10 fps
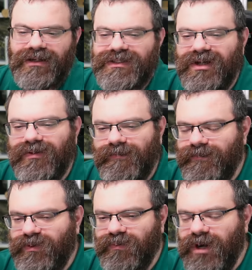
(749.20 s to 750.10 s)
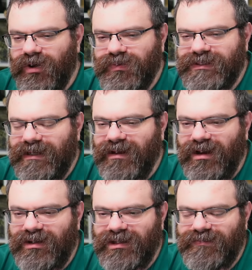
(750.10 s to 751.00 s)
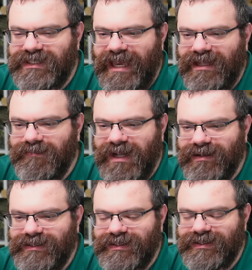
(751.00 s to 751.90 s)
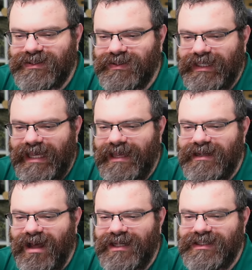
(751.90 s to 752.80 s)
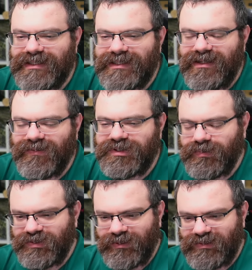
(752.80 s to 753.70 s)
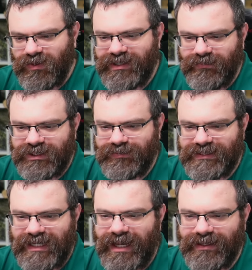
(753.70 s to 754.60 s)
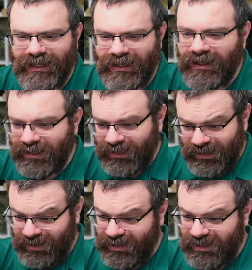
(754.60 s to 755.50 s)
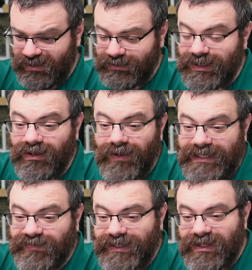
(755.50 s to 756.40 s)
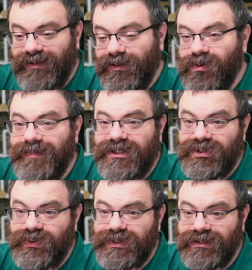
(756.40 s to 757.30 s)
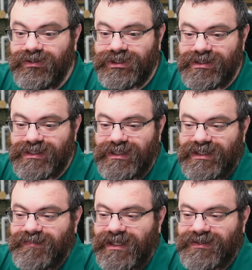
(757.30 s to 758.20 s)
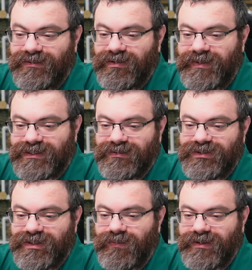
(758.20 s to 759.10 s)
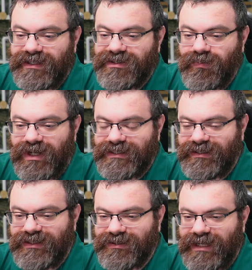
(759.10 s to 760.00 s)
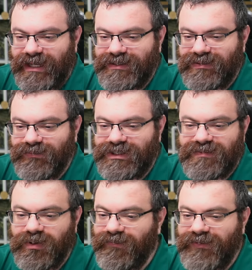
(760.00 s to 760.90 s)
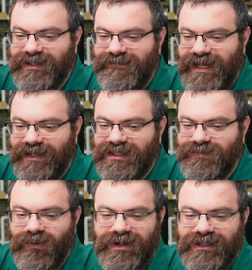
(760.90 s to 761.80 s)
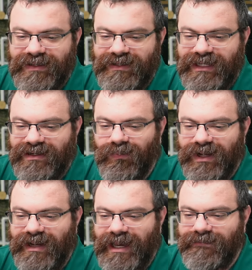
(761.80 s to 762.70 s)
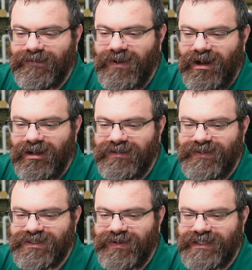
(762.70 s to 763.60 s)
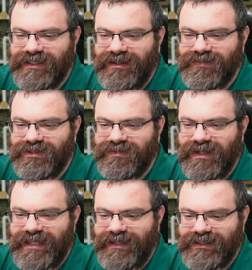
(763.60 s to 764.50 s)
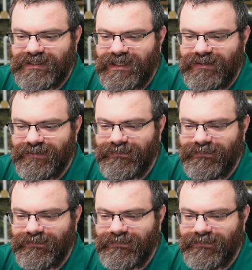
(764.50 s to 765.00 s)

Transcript: So the rows, columns, and boxes cannot distinguish which one's 1 and which one's 9. So as a result, there will be two solutions to this puzzle. There'll be a solution where these are 1s and these are 9s, which is perfectly fine because we've already eliminated 1, 9 from all of these gray cells, which is what that just did.